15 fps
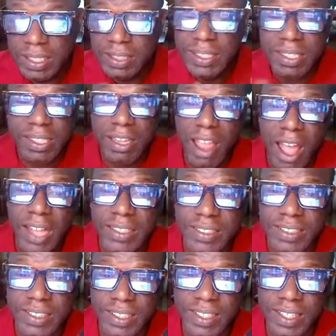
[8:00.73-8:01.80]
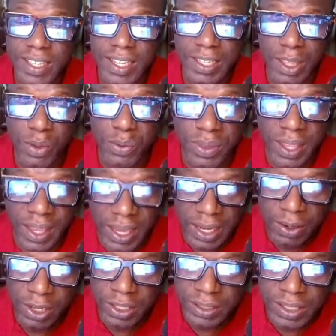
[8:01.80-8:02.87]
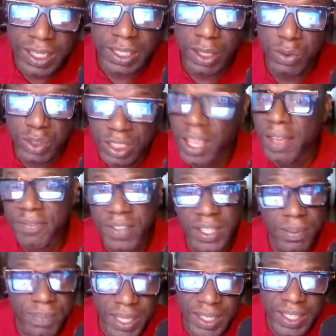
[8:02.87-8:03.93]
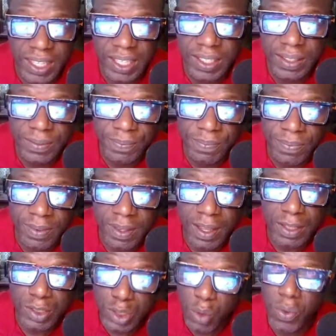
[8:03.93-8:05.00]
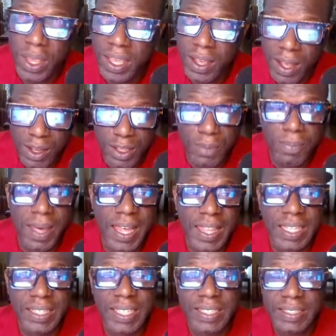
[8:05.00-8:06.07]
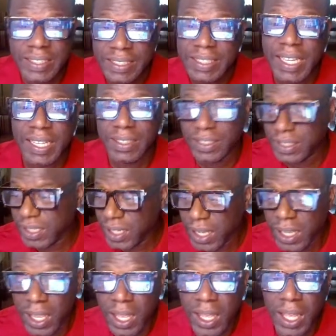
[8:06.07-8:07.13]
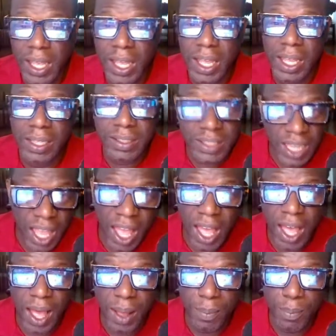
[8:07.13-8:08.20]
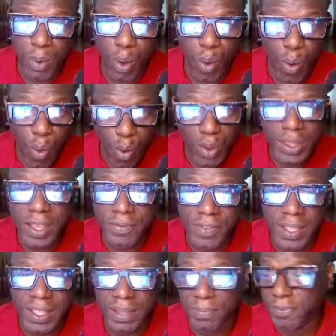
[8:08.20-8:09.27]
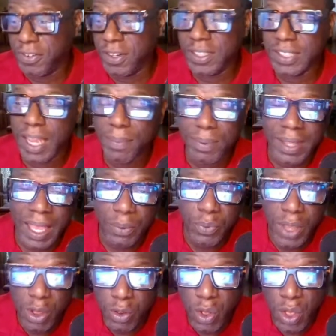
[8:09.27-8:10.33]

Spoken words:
the slots, the areas, the availability. So it automatically sends a time, or the available, for example, like we